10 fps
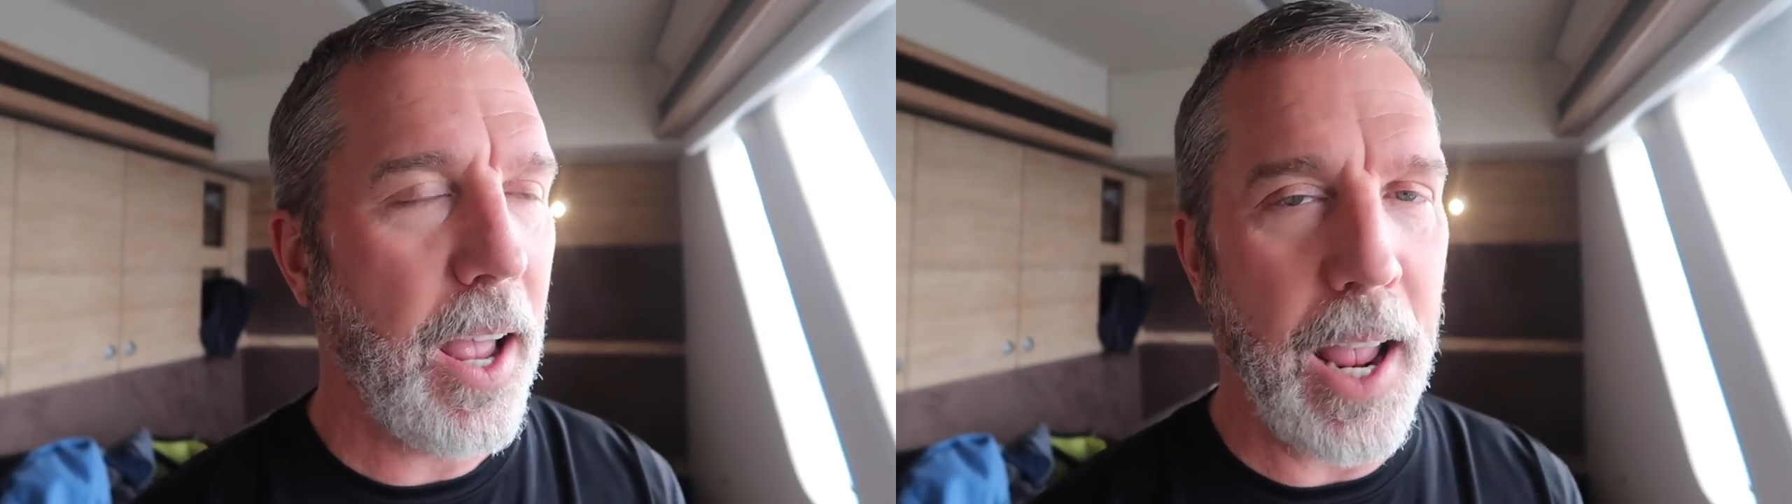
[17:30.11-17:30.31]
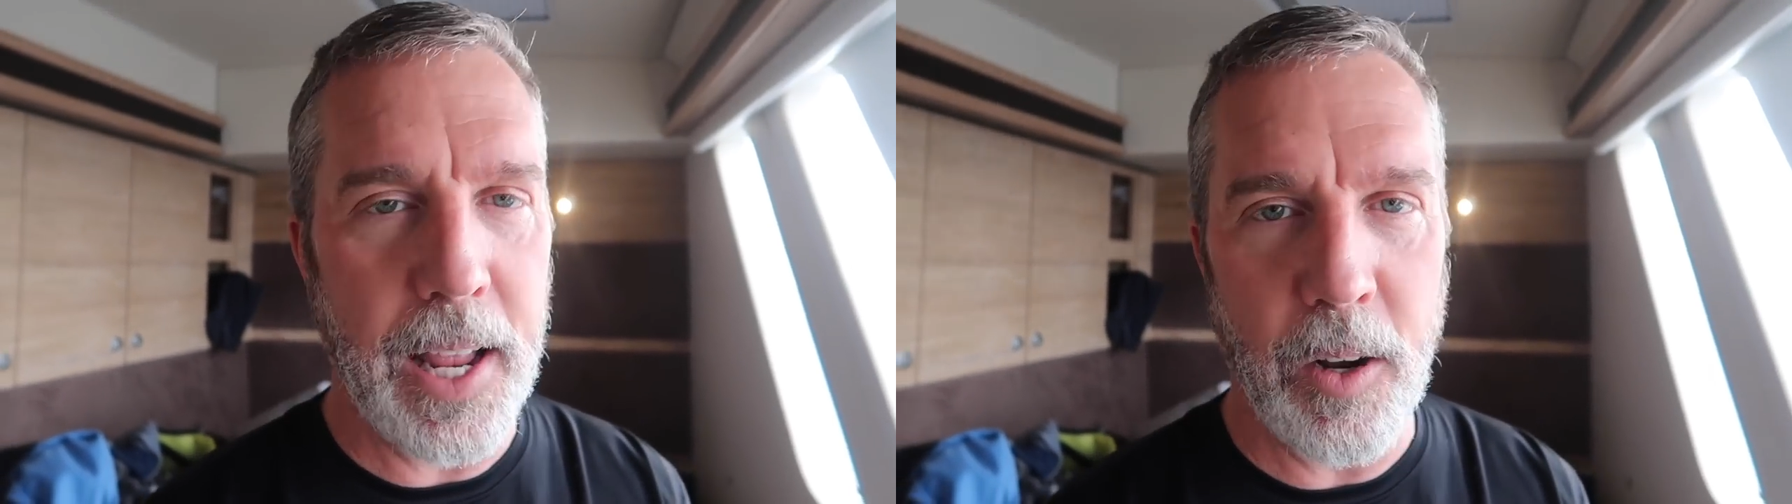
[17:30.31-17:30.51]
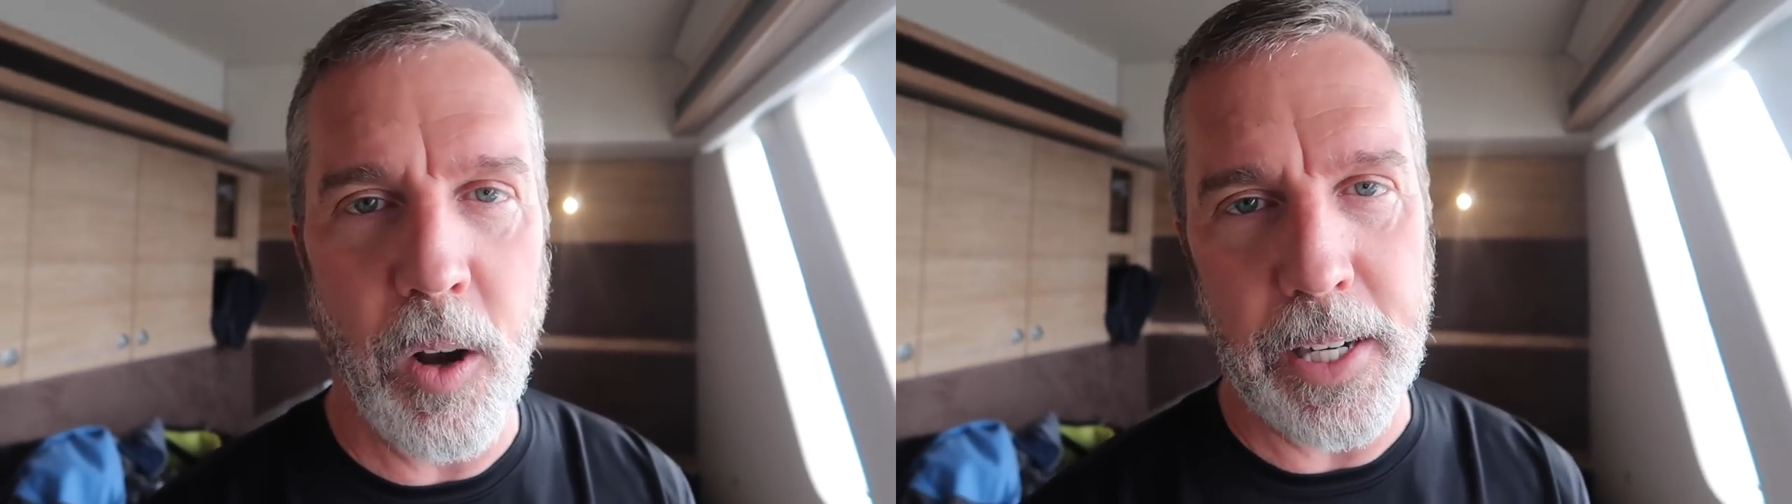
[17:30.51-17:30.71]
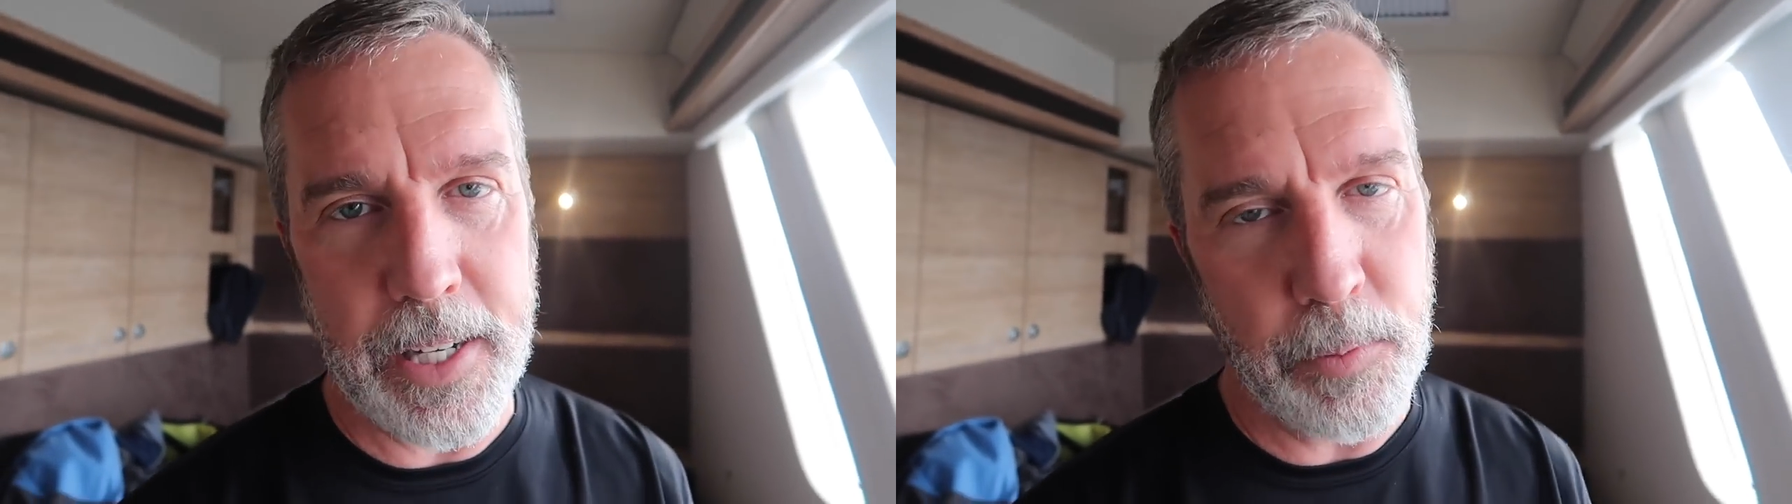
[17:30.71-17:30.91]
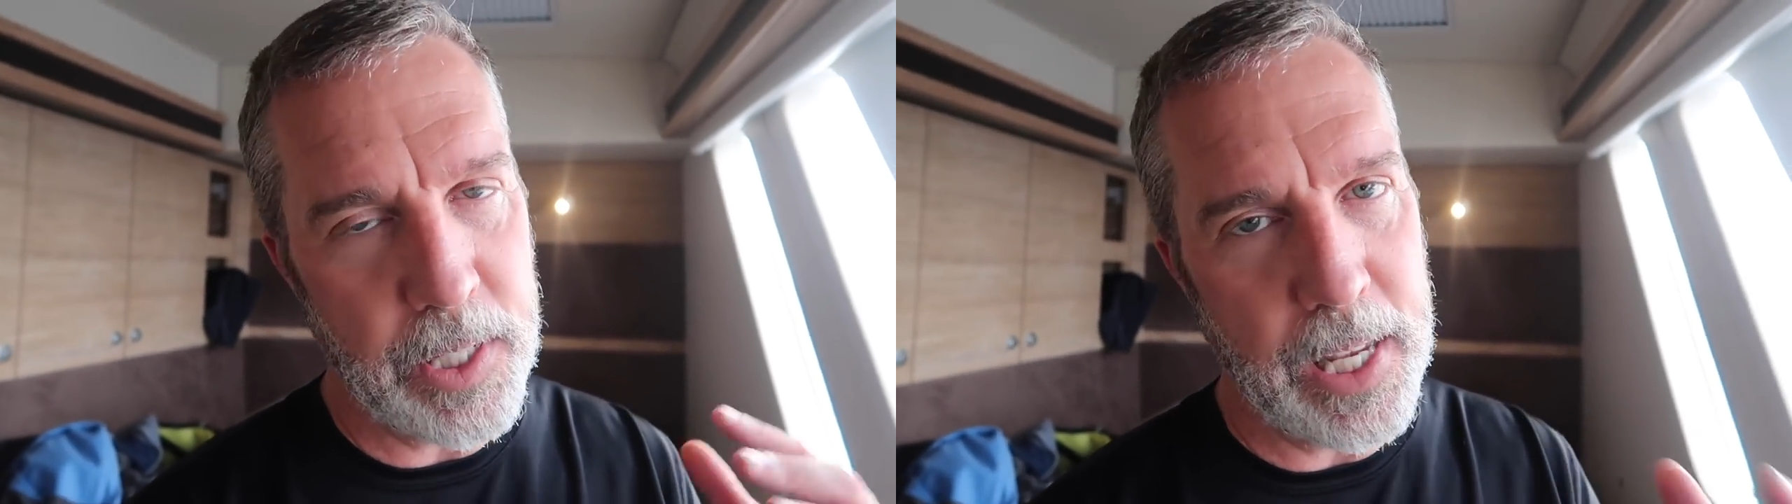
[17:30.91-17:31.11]
And all I
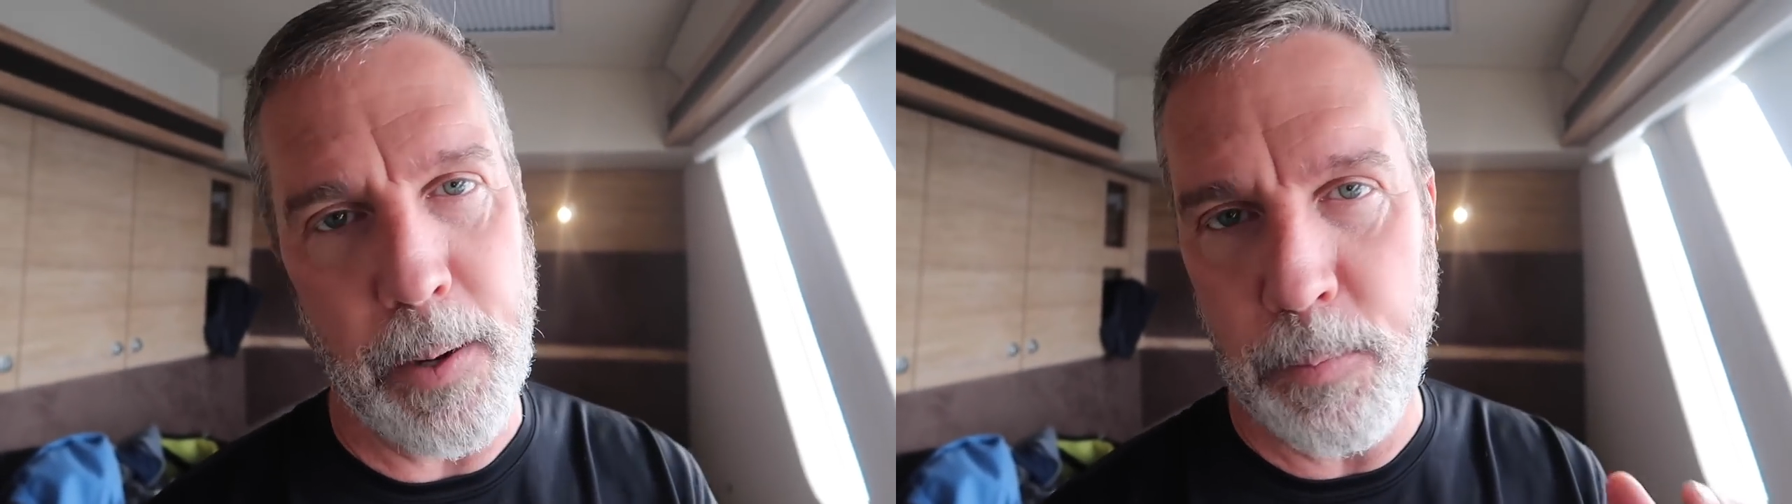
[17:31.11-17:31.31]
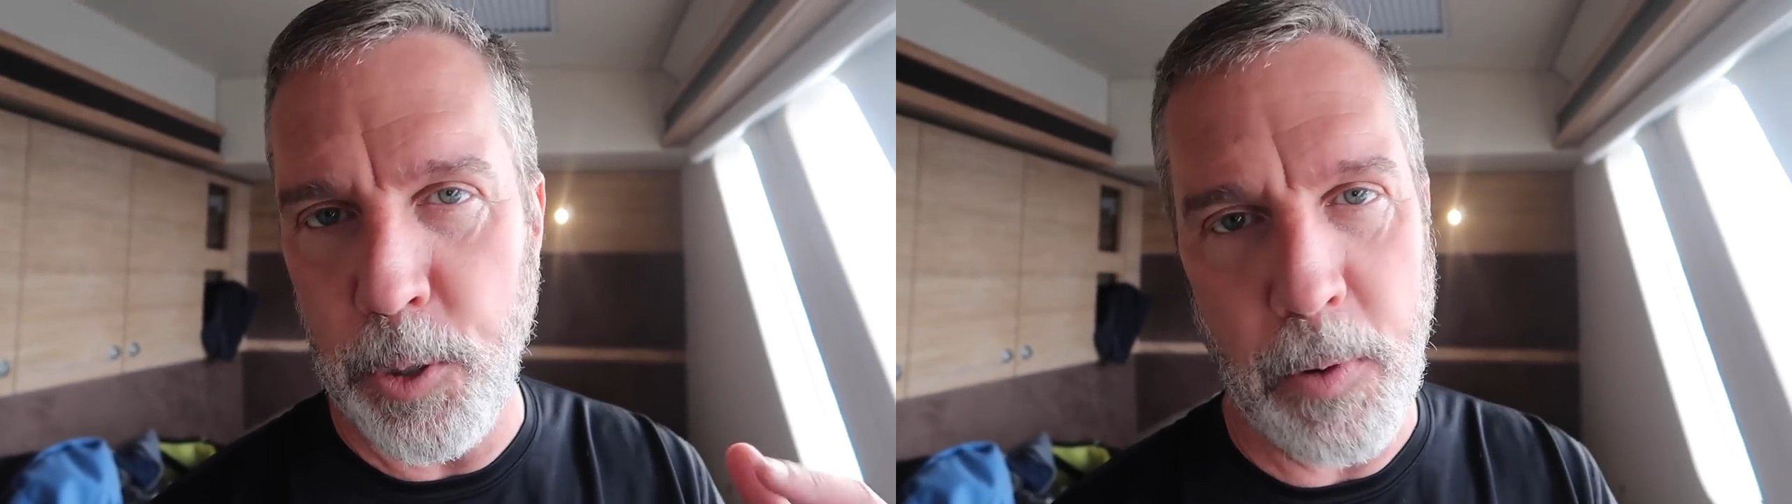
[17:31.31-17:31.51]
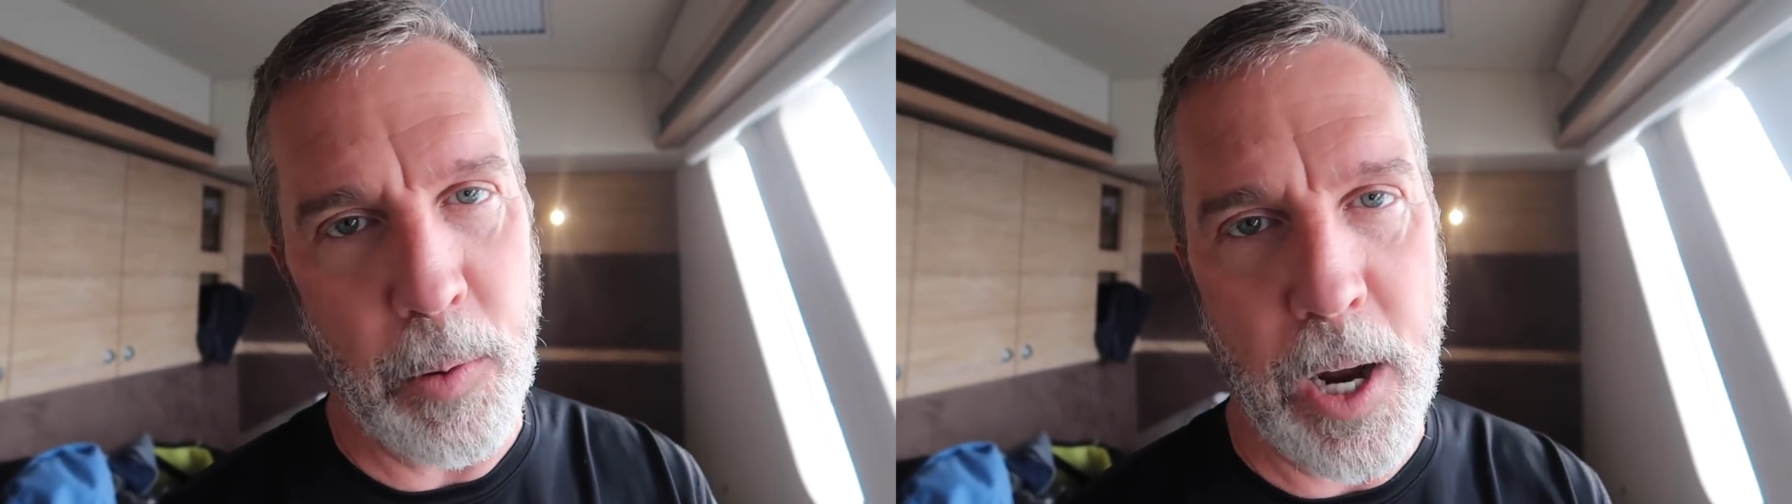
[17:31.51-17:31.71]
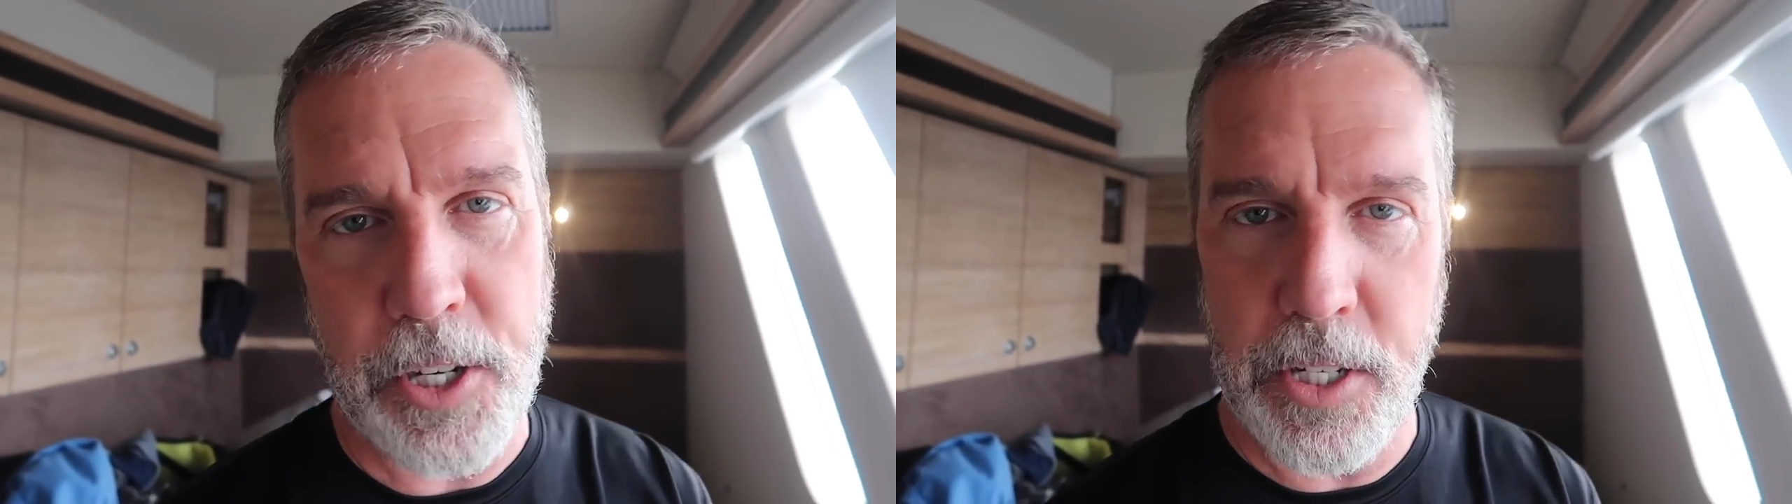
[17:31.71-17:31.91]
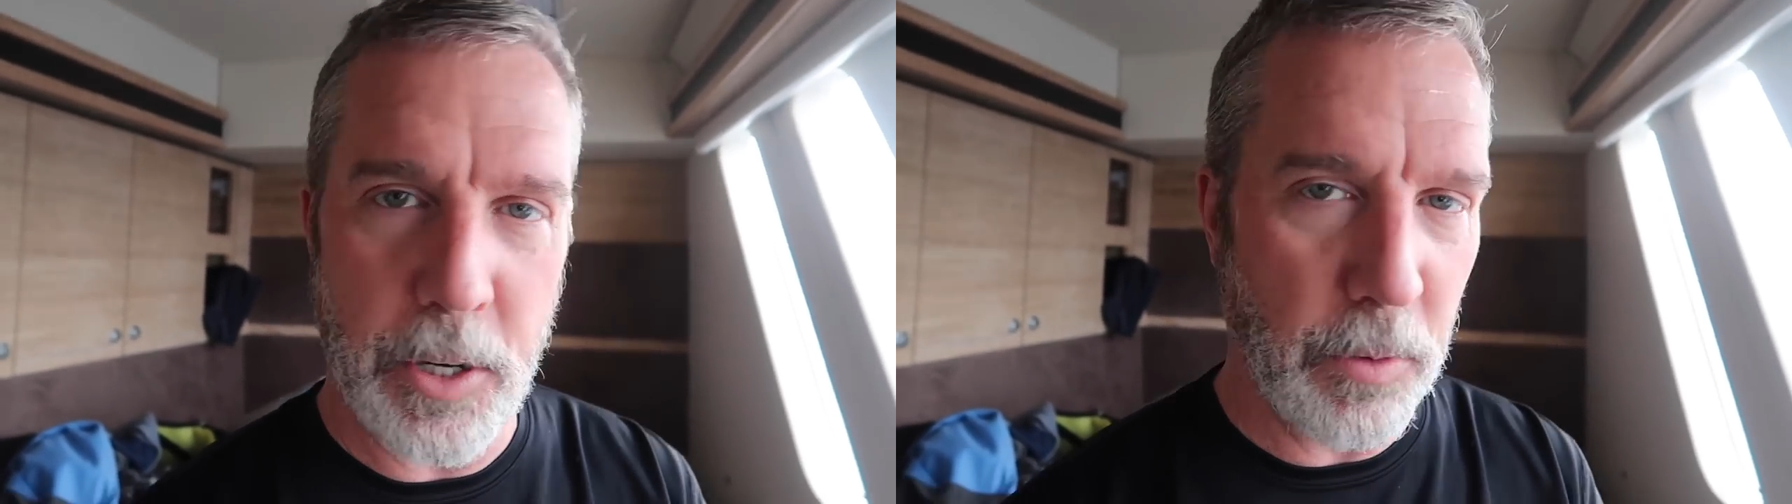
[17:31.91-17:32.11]
did was get up, do my watches,